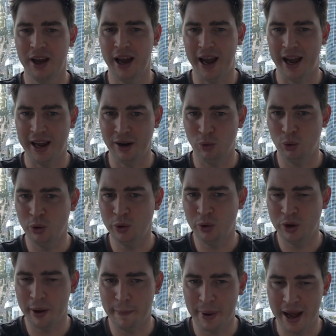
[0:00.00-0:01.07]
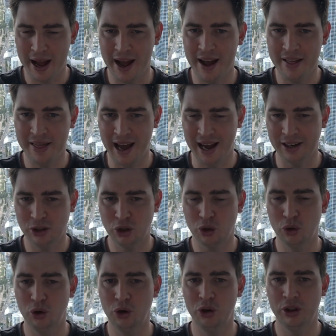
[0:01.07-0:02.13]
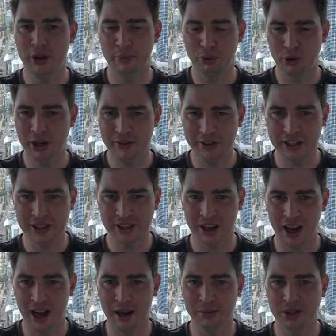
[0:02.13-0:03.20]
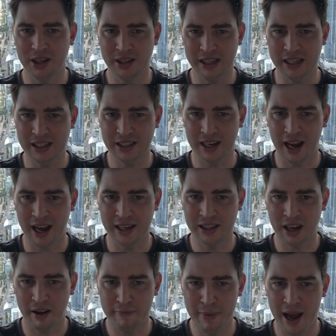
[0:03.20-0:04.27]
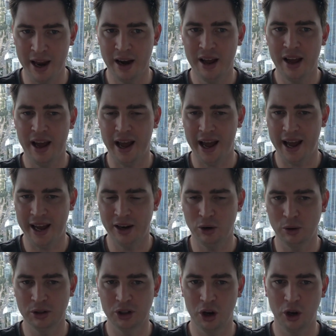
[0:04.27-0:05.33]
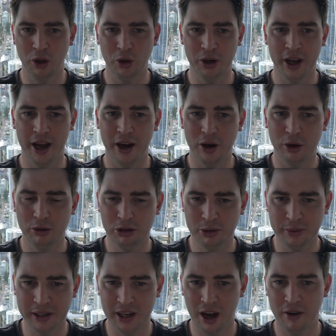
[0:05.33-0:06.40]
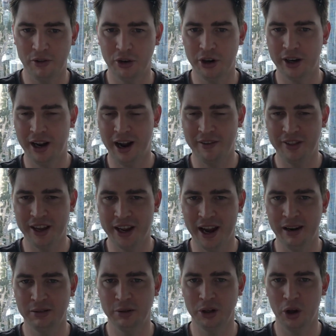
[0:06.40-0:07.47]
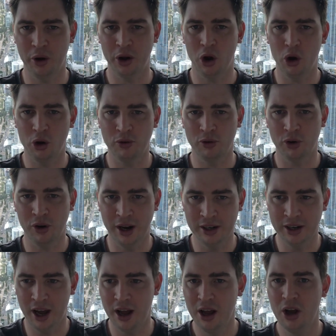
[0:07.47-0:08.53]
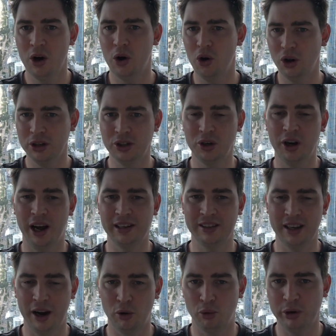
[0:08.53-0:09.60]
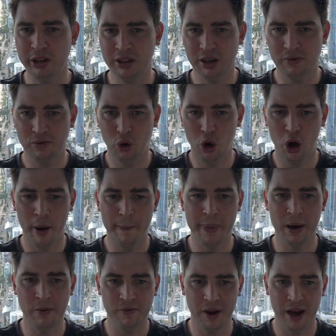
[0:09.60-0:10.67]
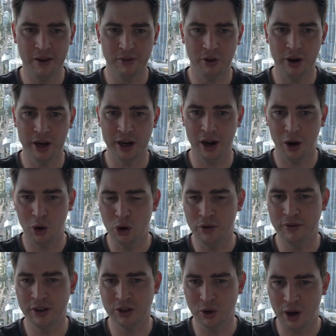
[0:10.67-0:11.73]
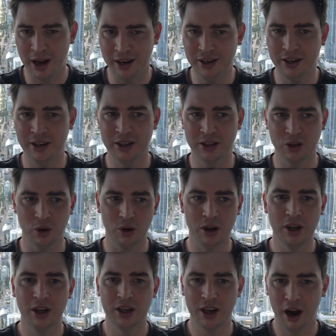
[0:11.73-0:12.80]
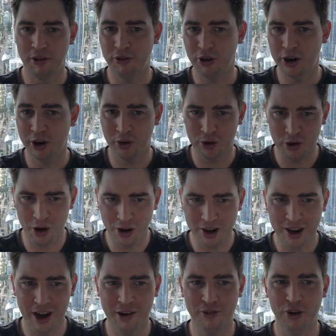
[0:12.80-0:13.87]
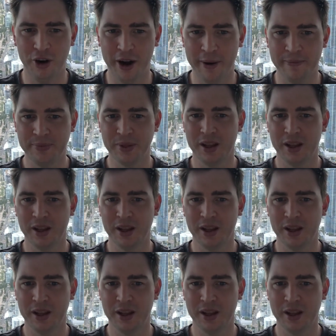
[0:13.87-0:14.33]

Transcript: and we'll compare that to the previous times these sides have met, and also look at who's been covering, have their games been going over or under, also has their recent form been favoring overs or unders, or covering or not covering.